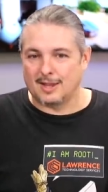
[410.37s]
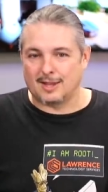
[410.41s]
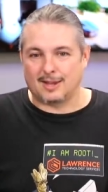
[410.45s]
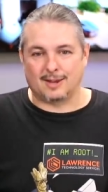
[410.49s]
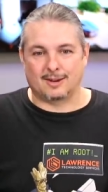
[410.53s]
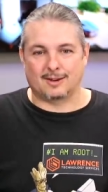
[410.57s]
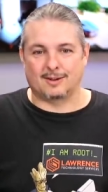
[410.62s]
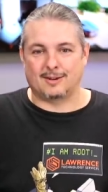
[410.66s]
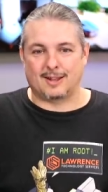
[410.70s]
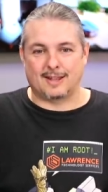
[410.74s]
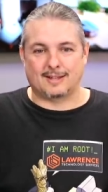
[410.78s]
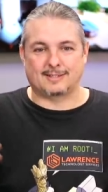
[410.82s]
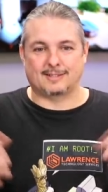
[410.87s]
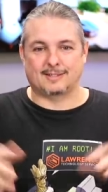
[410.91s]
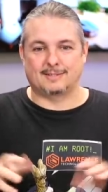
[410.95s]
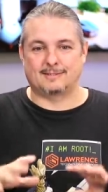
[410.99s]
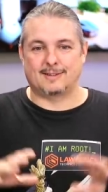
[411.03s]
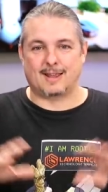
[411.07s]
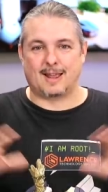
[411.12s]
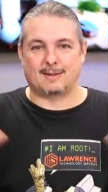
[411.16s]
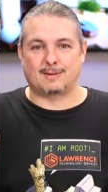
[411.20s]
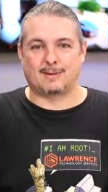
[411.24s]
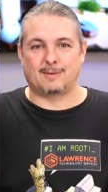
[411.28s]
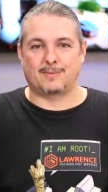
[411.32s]
That's a
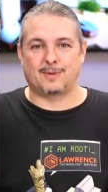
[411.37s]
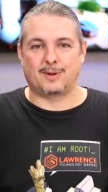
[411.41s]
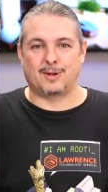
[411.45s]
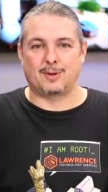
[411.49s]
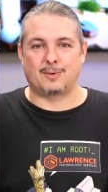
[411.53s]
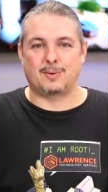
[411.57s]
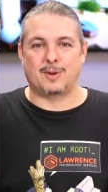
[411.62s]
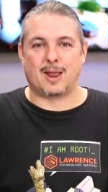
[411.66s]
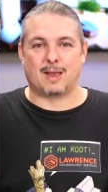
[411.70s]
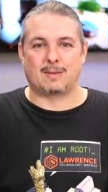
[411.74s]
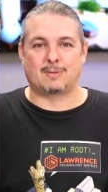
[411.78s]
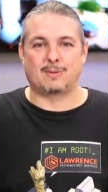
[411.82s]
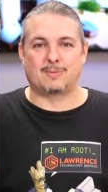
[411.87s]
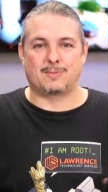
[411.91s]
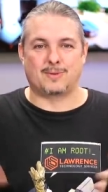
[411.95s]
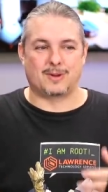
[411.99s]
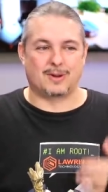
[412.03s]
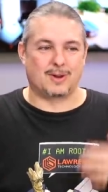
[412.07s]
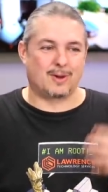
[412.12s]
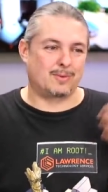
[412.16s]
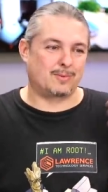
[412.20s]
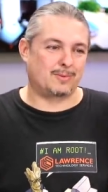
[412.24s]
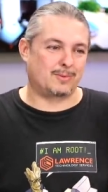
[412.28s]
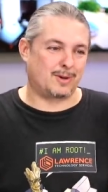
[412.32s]
damned if you do, damned if you
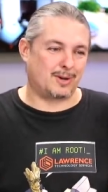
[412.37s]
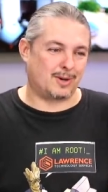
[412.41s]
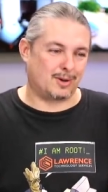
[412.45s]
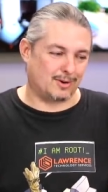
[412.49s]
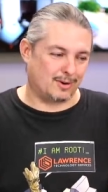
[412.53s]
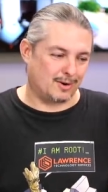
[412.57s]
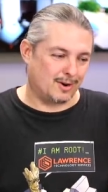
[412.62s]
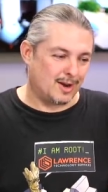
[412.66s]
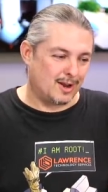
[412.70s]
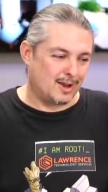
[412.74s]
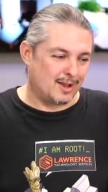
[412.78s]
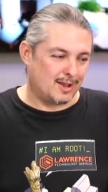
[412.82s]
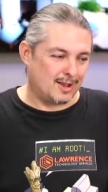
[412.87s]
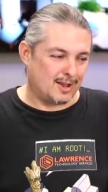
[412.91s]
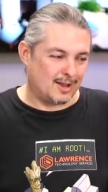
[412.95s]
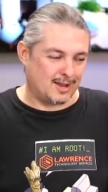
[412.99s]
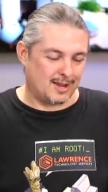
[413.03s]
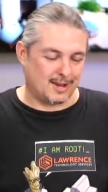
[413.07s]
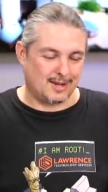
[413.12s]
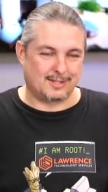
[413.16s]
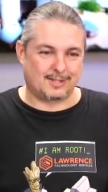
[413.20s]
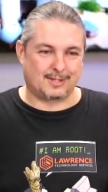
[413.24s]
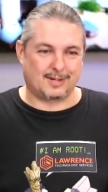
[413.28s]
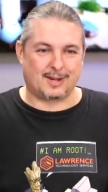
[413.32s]
don't. You're
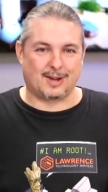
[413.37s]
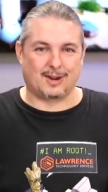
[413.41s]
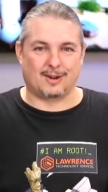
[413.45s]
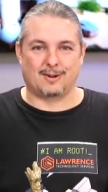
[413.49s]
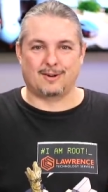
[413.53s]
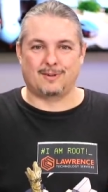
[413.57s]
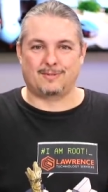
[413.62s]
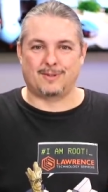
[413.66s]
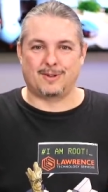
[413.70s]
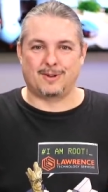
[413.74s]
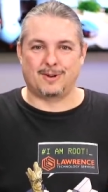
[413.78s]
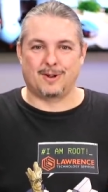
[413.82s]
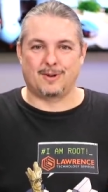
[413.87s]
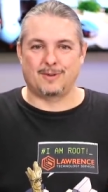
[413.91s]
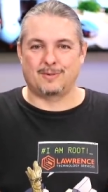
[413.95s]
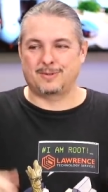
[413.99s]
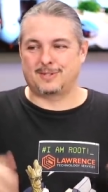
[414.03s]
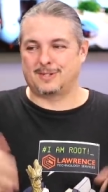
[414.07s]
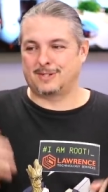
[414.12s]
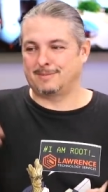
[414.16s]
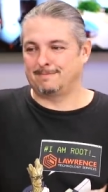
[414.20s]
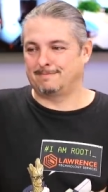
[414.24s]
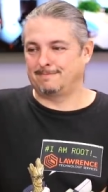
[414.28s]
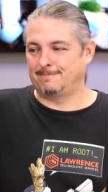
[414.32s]
insecure if you
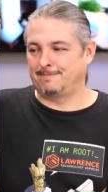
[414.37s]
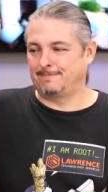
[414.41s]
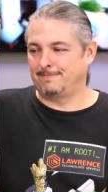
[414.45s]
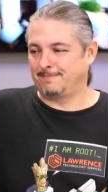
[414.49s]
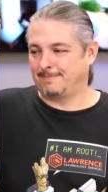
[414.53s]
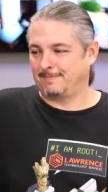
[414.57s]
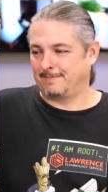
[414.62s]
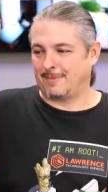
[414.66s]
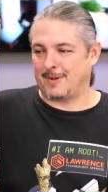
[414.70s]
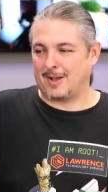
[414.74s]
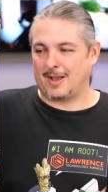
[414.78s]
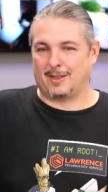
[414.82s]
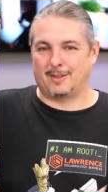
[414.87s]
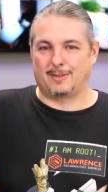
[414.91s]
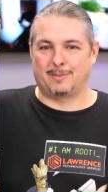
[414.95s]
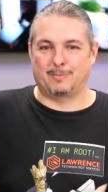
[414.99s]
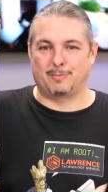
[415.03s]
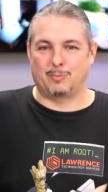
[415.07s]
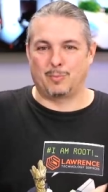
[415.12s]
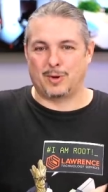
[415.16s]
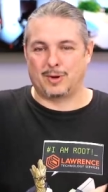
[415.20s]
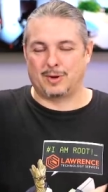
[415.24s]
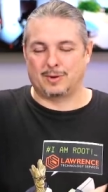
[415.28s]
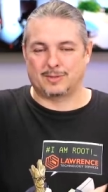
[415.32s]
don't, and well,
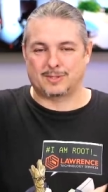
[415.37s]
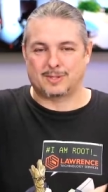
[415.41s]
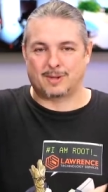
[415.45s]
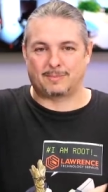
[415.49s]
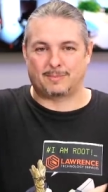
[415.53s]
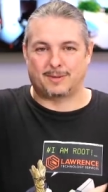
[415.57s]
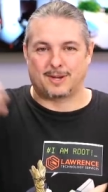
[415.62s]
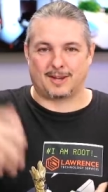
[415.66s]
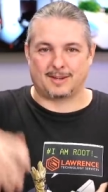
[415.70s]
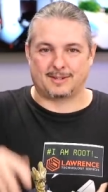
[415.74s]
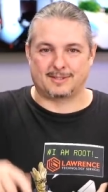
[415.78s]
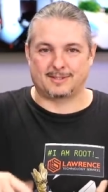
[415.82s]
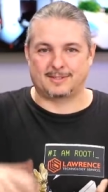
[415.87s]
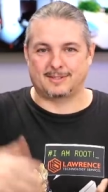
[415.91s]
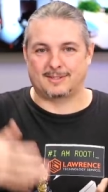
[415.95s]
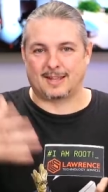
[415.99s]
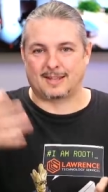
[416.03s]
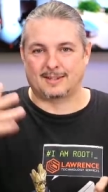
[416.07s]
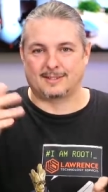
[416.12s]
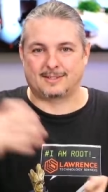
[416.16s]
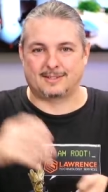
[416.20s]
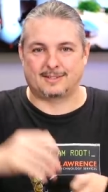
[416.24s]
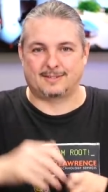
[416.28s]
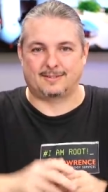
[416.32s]
Windows updates.
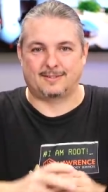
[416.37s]
That's,